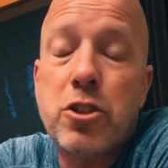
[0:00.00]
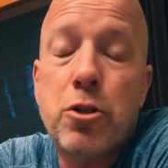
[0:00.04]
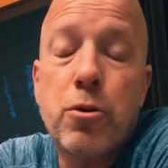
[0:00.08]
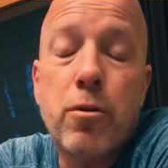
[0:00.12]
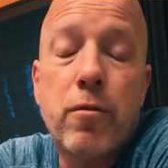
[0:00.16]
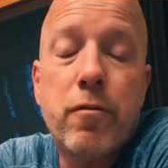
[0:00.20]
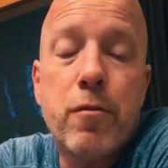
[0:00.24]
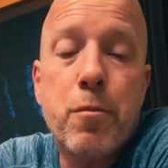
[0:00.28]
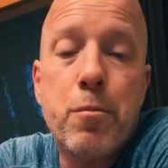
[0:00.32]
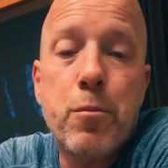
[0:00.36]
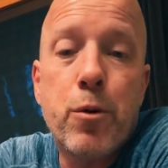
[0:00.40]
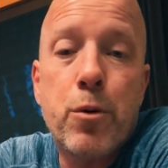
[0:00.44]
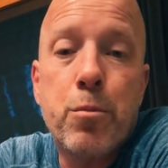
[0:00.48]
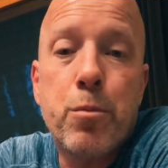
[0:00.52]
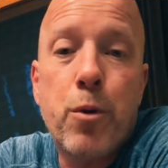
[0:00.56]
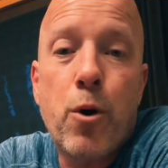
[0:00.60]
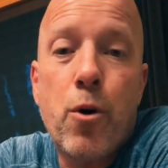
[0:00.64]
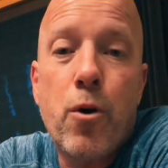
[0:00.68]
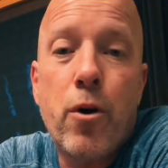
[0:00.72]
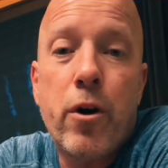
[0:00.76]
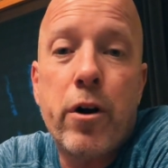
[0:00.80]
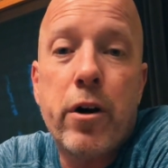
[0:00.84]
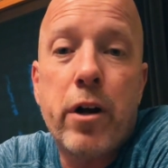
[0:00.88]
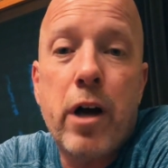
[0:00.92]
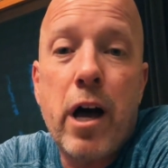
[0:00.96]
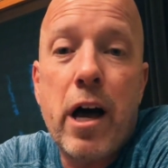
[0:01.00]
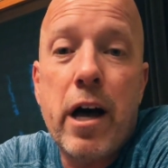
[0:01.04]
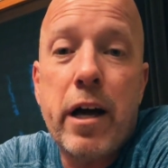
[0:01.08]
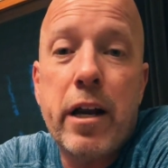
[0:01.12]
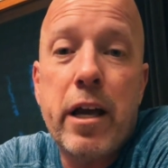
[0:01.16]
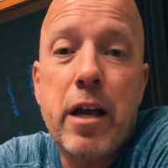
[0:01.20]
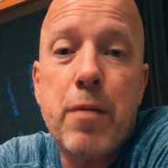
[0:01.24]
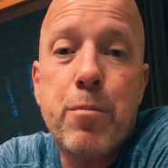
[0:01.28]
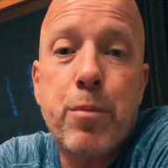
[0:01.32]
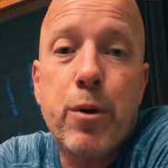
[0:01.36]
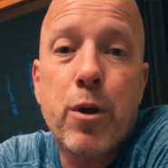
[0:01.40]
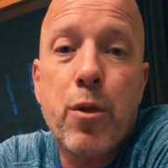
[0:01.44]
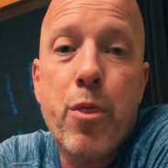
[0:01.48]
uh, two of them were born
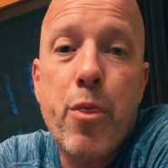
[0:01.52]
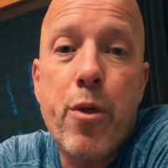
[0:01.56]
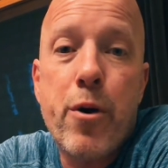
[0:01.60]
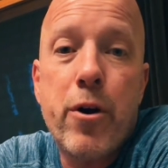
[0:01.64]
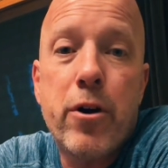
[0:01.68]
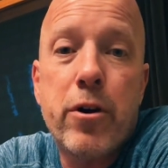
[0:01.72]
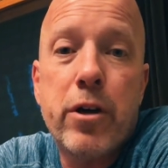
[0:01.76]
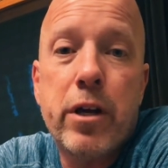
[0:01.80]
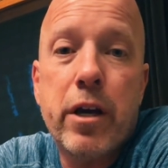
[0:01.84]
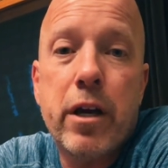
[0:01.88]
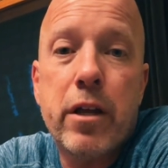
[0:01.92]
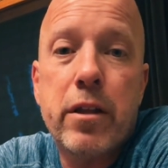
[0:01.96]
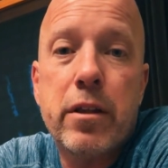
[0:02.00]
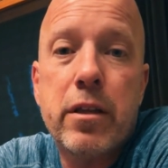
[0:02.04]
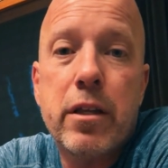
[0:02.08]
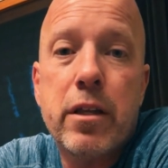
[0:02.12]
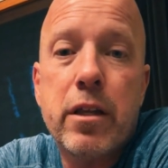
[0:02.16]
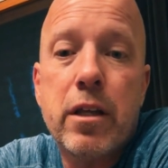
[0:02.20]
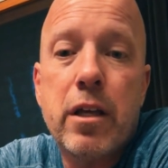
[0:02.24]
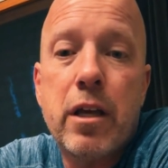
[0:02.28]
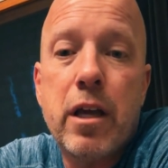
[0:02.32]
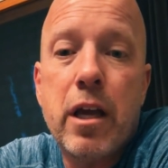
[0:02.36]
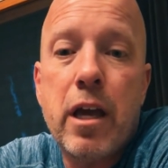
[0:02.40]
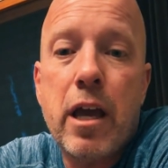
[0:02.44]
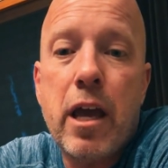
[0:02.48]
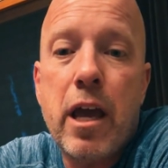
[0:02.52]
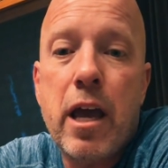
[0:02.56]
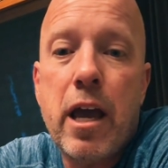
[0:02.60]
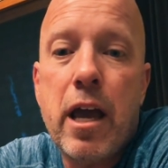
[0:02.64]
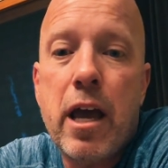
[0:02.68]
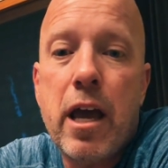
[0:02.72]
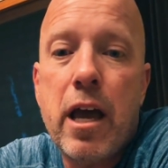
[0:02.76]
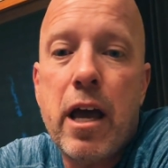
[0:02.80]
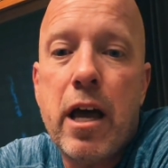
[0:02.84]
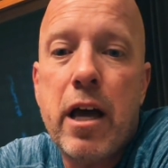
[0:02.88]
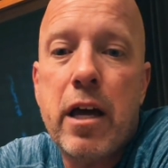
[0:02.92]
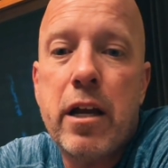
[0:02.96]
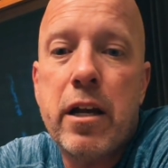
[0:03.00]
on April 30th.
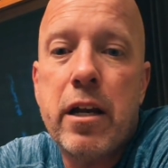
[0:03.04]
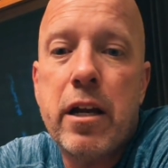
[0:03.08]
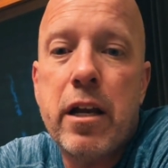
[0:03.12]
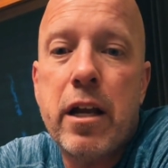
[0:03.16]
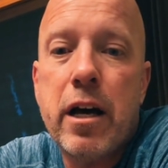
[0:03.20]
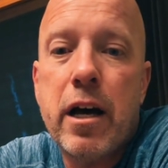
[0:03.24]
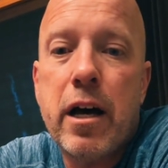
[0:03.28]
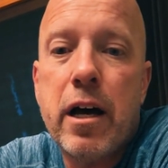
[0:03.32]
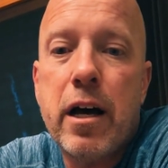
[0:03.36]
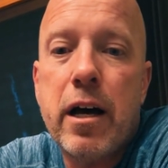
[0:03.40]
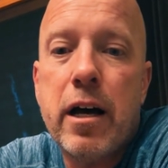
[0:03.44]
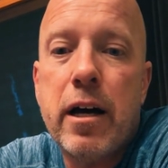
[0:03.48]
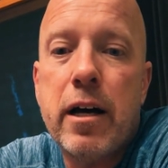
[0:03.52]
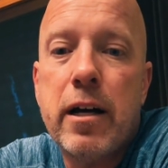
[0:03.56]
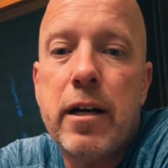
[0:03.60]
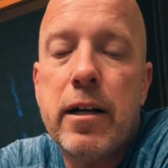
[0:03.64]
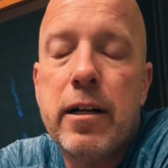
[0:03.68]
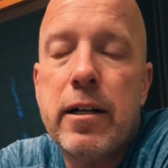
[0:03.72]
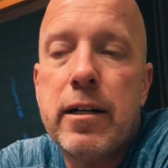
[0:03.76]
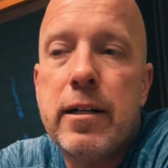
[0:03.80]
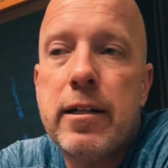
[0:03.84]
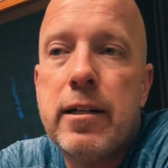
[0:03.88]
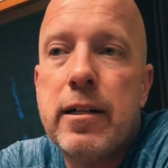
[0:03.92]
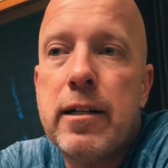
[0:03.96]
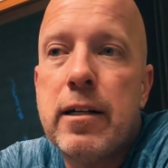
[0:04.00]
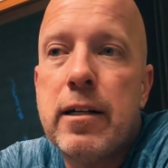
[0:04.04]
And uh,